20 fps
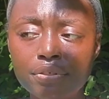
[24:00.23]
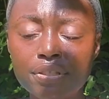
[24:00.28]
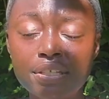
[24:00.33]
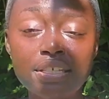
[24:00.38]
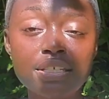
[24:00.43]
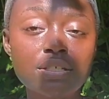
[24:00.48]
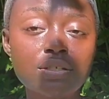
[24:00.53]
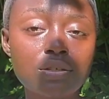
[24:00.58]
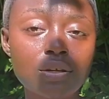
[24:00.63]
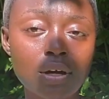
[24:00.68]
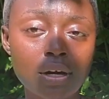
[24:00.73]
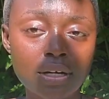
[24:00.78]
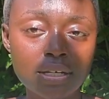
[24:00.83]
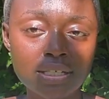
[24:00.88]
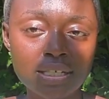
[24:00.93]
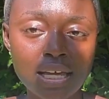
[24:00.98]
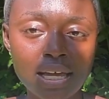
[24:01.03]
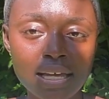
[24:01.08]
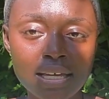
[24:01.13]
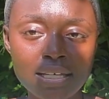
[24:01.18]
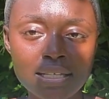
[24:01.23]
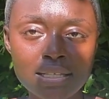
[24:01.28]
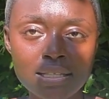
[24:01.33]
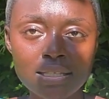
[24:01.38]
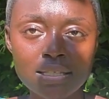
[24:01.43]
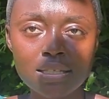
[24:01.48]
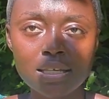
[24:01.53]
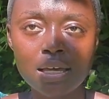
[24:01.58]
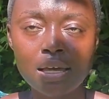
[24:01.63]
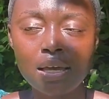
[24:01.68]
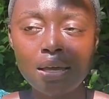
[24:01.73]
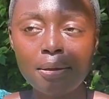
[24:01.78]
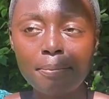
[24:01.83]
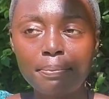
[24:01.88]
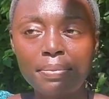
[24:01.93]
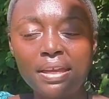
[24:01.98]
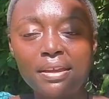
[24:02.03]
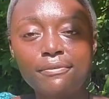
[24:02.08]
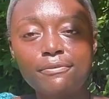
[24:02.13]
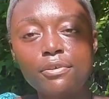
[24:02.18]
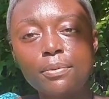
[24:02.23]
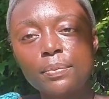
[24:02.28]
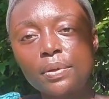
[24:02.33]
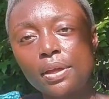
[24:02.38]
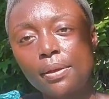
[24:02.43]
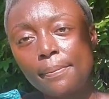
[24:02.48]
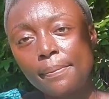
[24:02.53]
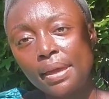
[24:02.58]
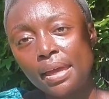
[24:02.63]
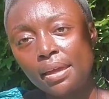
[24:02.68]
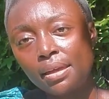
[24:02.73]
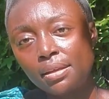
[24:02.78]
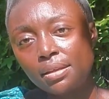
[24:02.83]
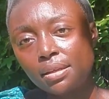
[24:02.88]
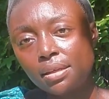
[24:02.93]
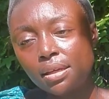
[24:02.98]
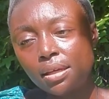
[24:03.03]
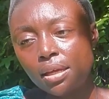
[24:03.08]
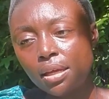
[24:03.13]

these star signs being from Kemet,